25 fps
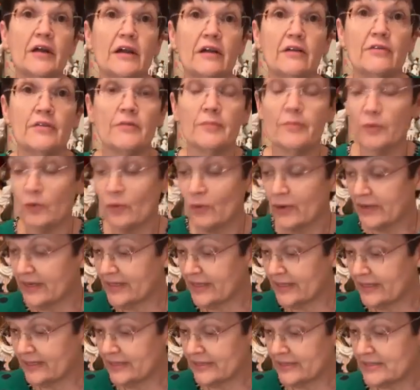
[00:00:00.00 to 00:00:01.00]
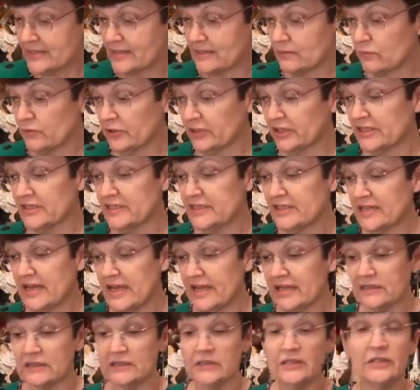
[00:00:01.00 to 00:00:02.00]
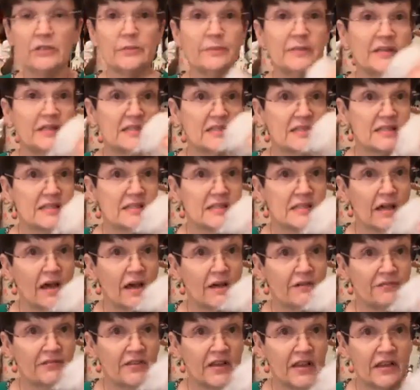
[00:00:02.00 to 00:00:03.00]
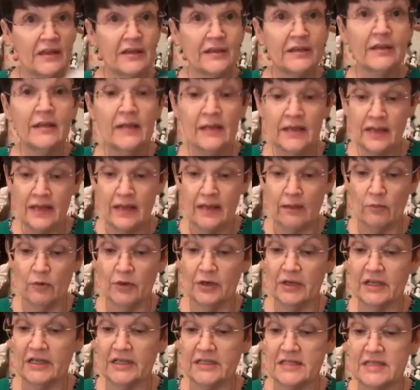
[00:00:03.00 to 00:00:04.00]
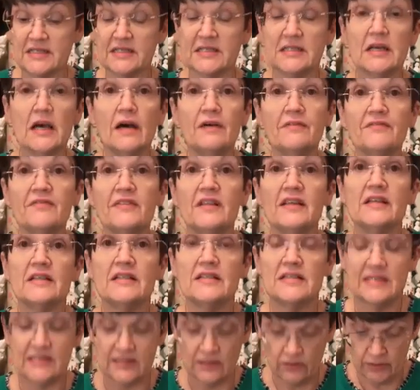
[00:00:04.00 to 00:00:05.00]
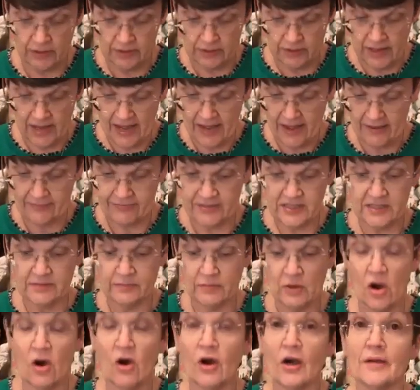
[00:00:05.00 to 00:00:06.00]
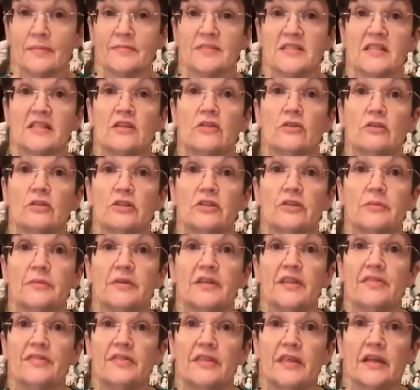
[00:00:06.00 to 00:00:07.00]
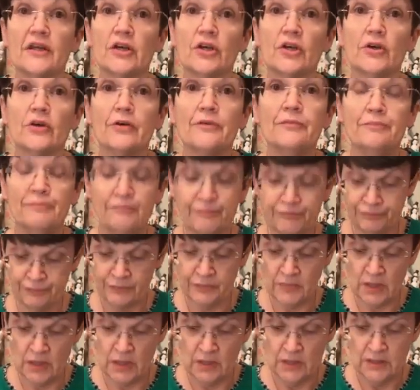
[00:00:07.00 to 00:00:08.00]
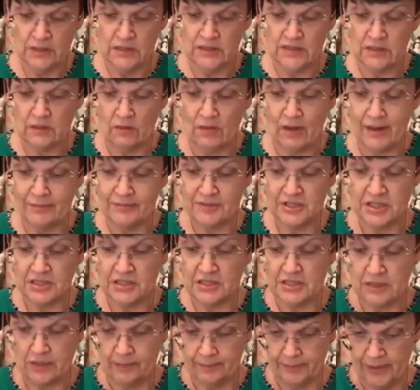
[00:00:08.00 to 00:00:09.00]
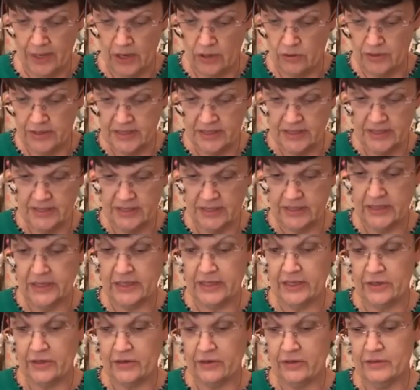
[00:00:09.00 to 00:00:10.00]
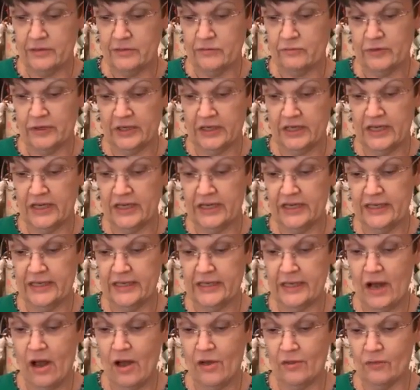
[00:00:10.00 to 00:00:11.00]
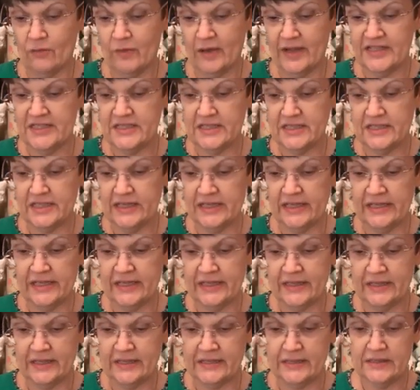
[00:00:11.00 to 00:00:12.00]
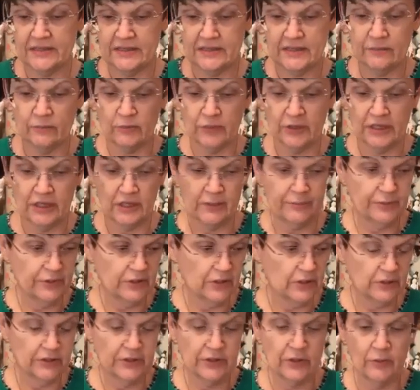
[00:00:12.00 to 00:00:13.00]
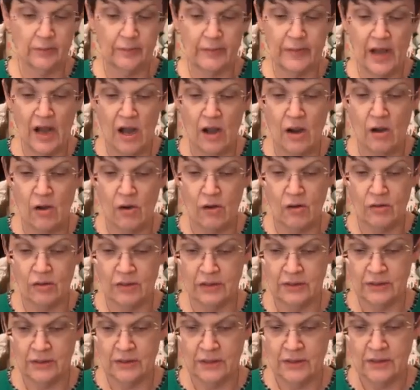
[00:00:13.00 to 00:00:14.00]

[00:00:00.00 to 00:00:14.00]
where the boy is, and we're going to take a little bit of stuffing, and we're going to stuff this so it'll have some arms that are a little bit thicker. So I'm just going to poke it in here. We're going to get it all the way to the end, and we're going to put a little ball